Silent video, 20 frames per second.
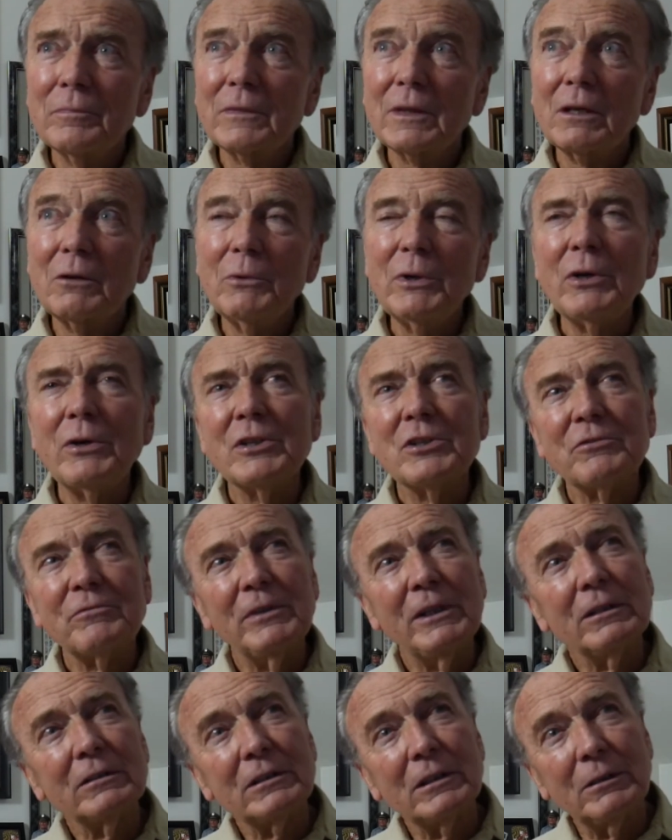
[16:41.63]
We always
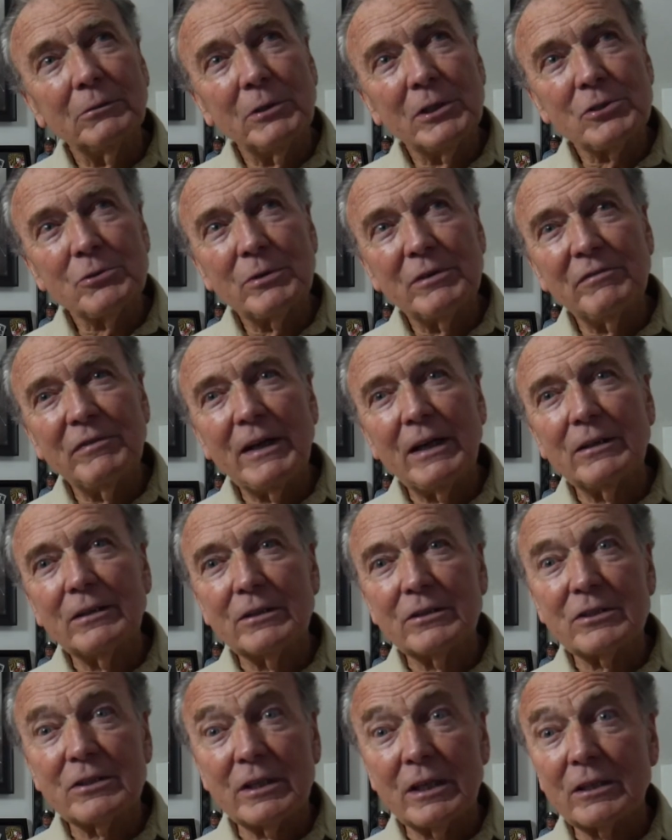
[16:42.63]
felt that once we found the
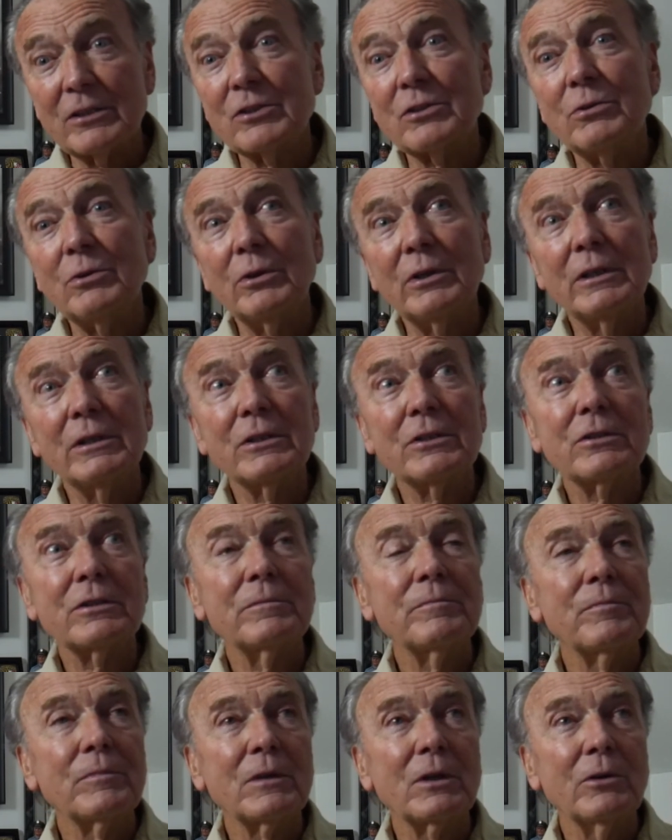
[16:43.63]
sex toys
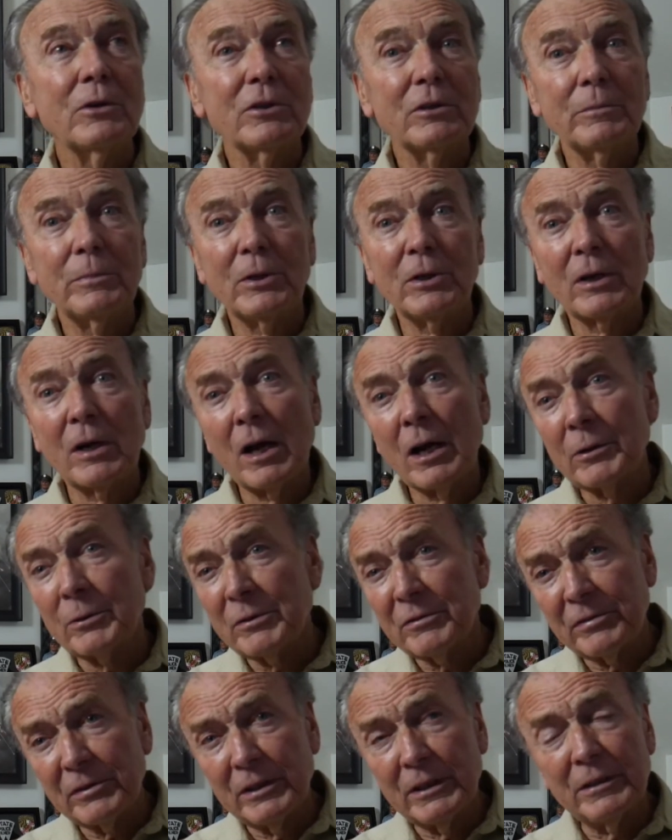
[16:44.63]
or the
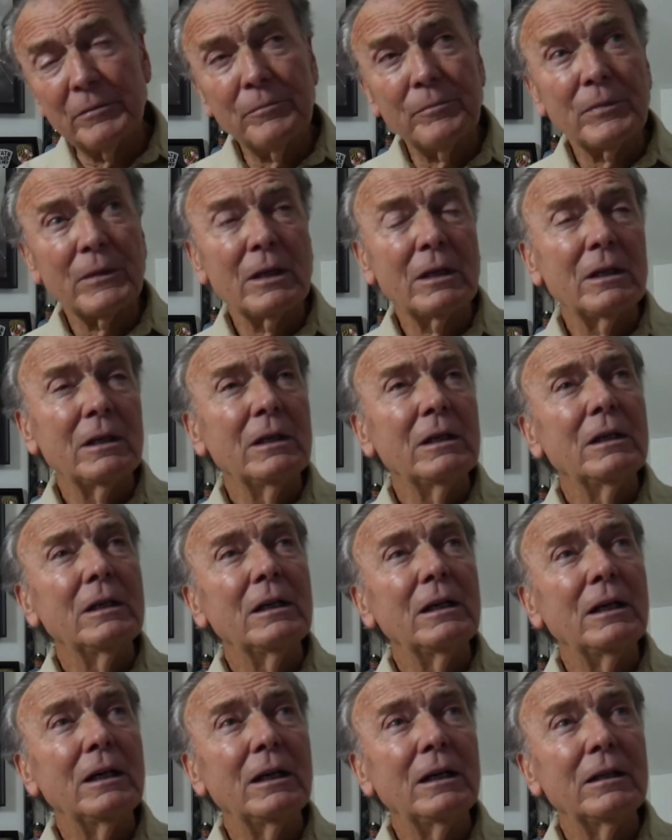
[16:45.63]
pornography,
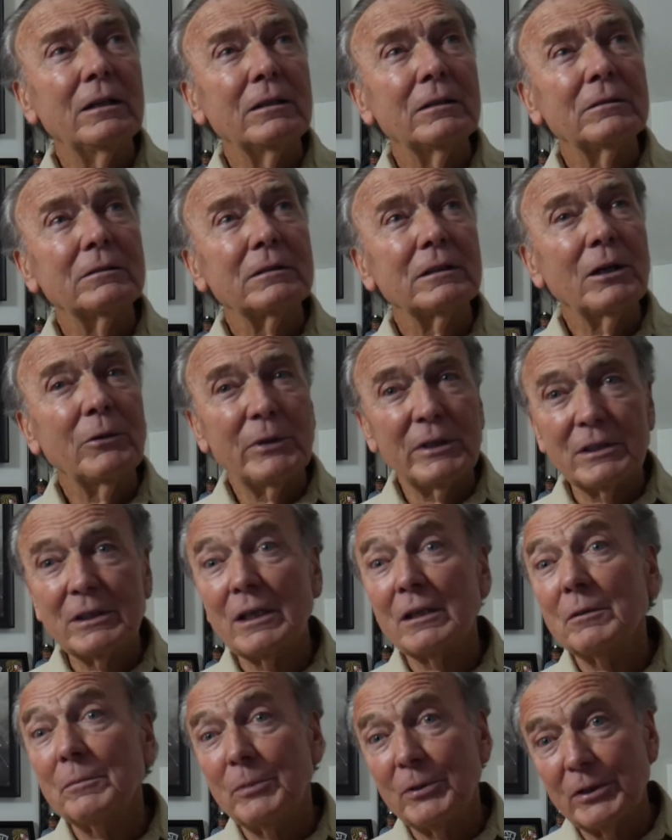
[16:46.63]
that we'd done
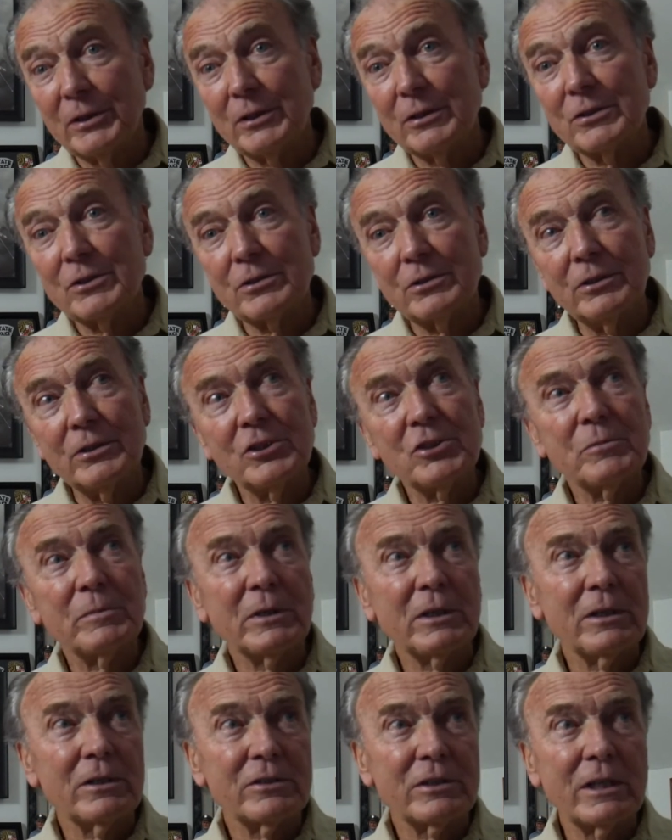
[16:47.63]
a pretty good search,
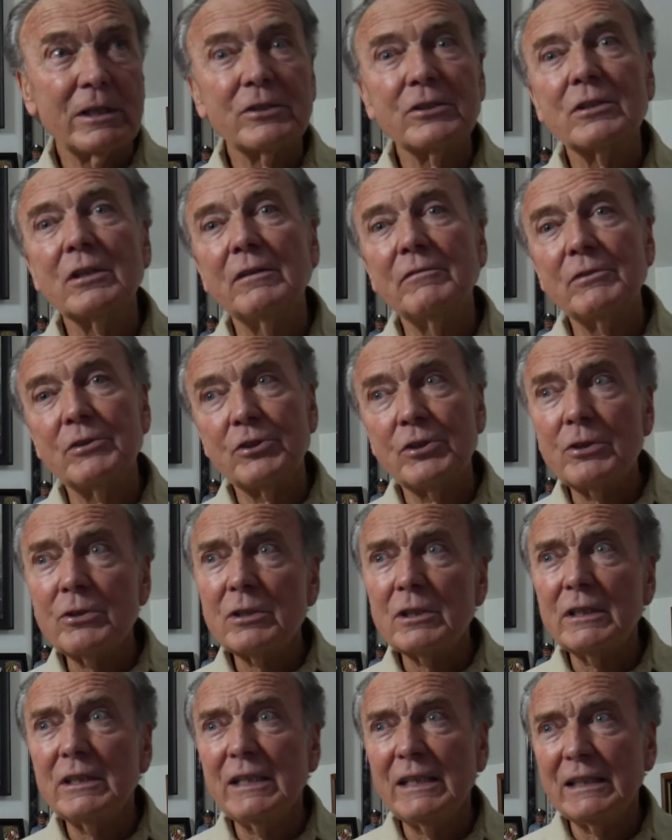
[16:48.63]
because that stuff is
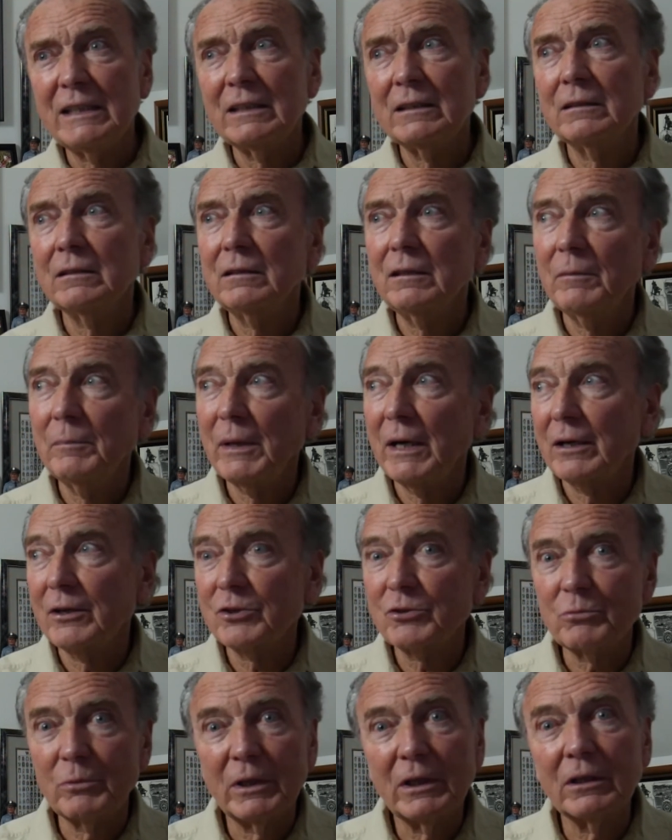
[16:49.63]
usually hidden about
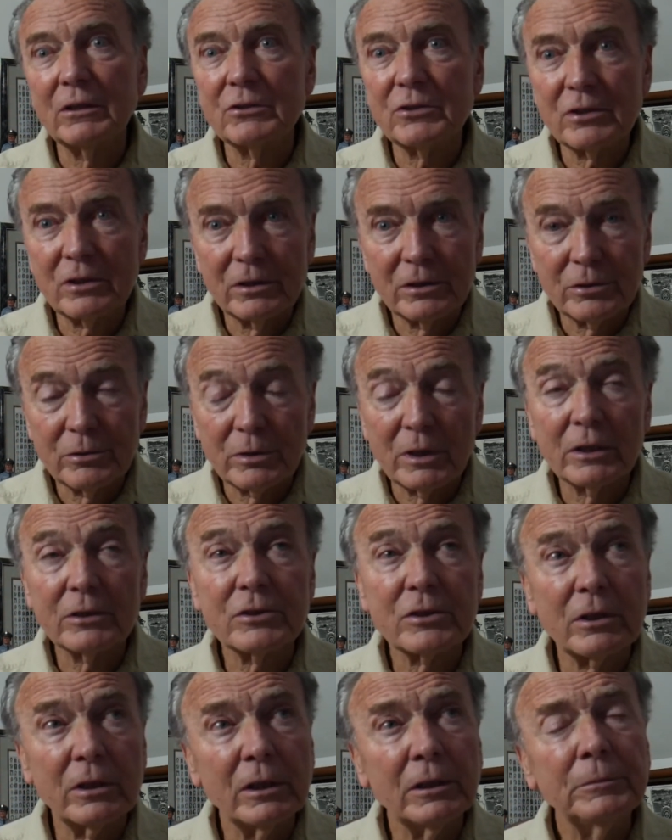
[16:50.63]
as well as the drugs
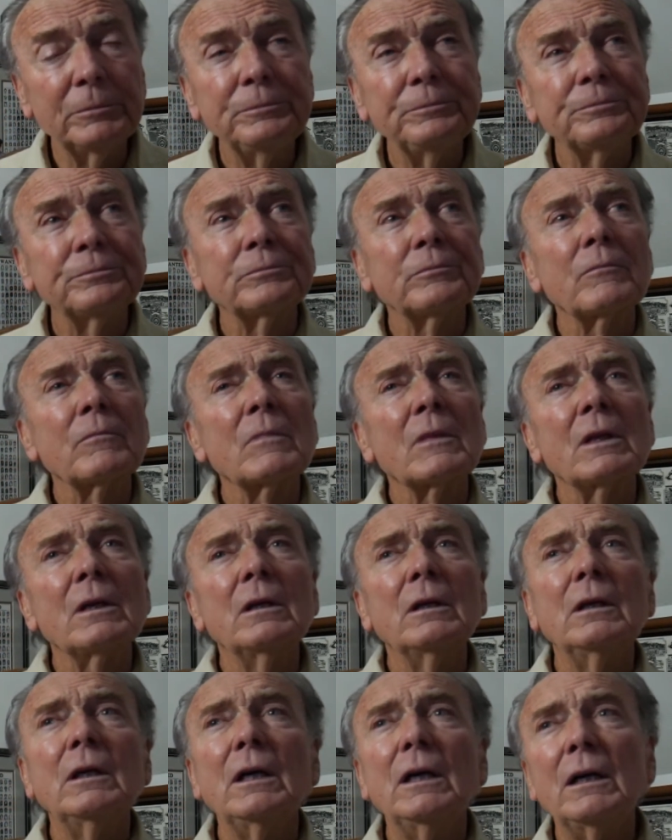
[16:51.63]
are.
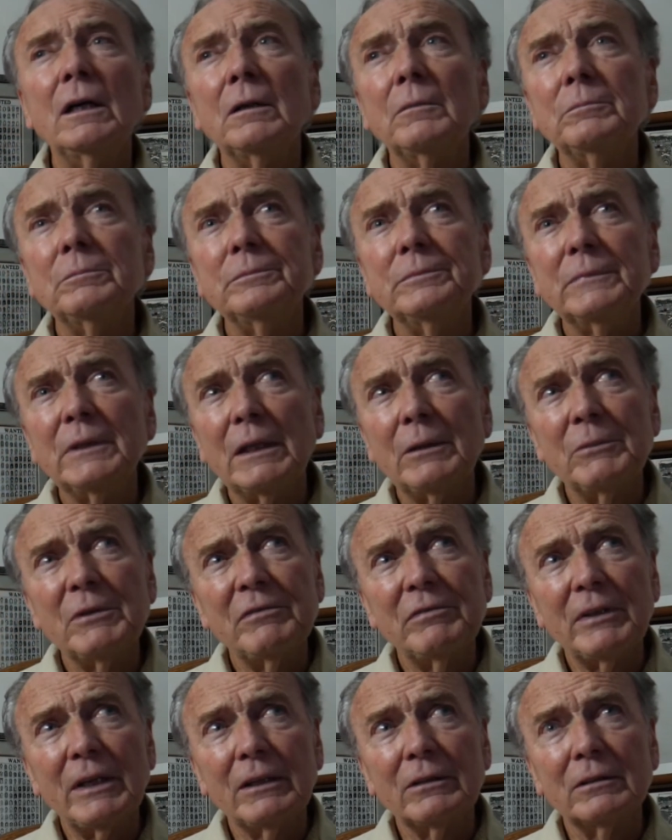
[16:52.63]
And we
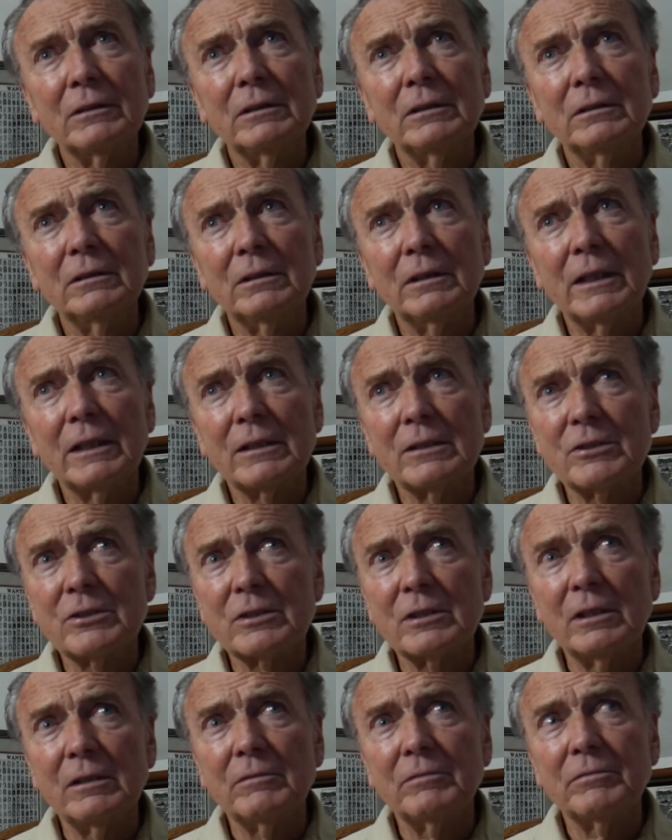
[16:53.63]
found that
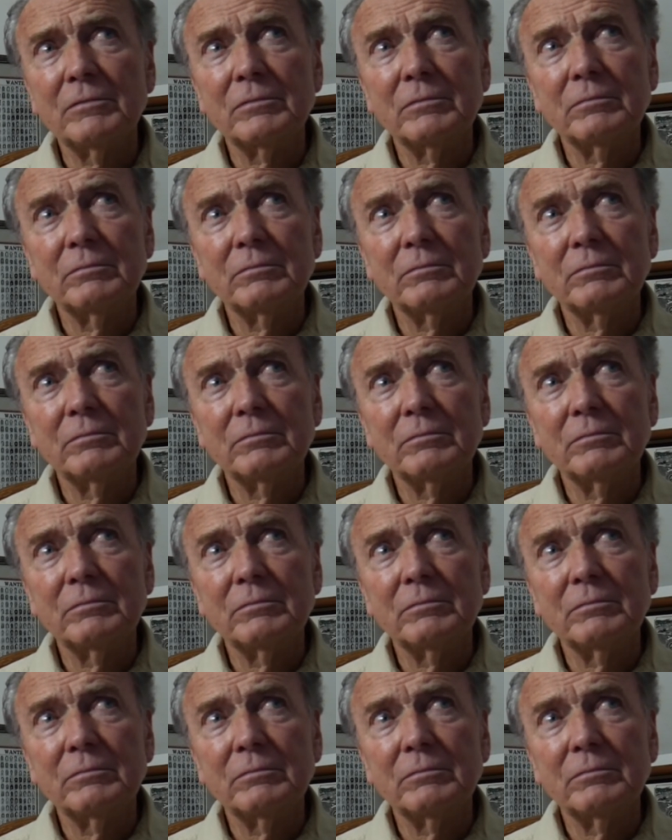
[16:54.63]
stuff